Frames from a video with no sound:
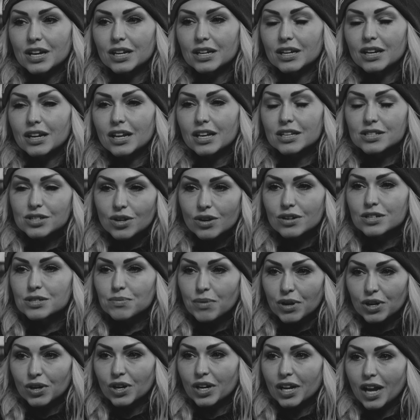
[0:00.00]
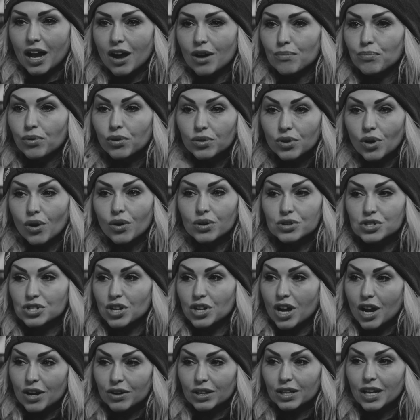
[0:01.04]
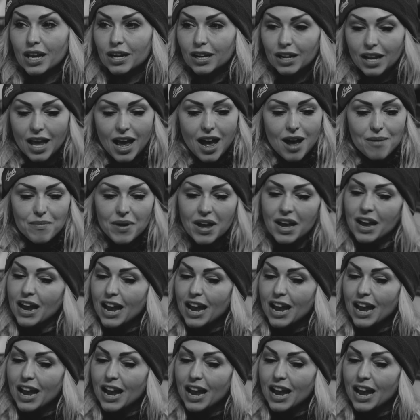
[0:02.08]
And it started sputtering out. Pulled the whole shot, led a lap.